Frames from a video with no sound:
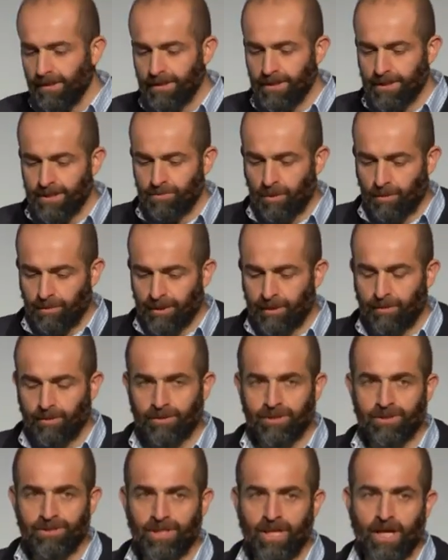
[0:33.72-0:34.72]
is what we call
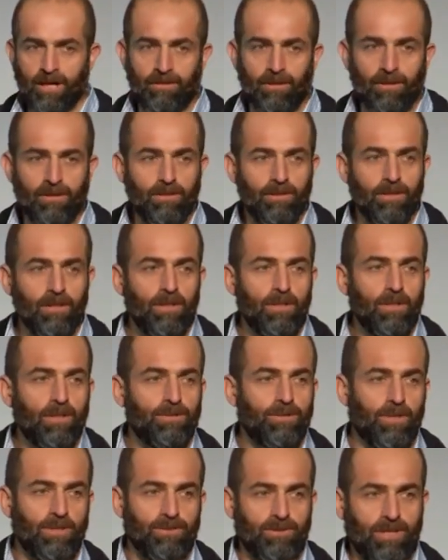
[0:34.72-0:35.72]
the TRL,
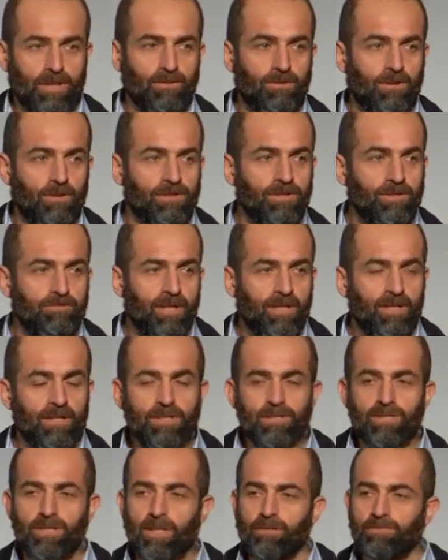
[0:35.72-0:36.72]
so technology
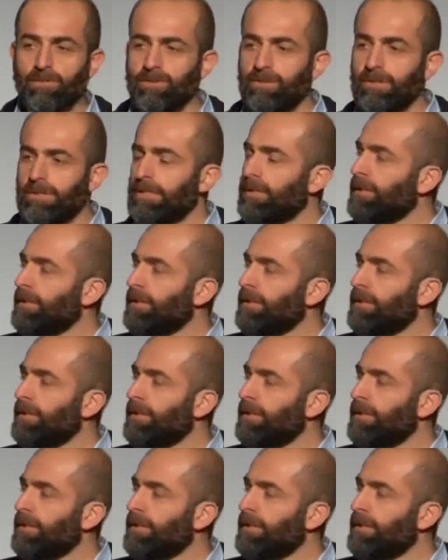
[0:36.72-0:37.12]
readiness level,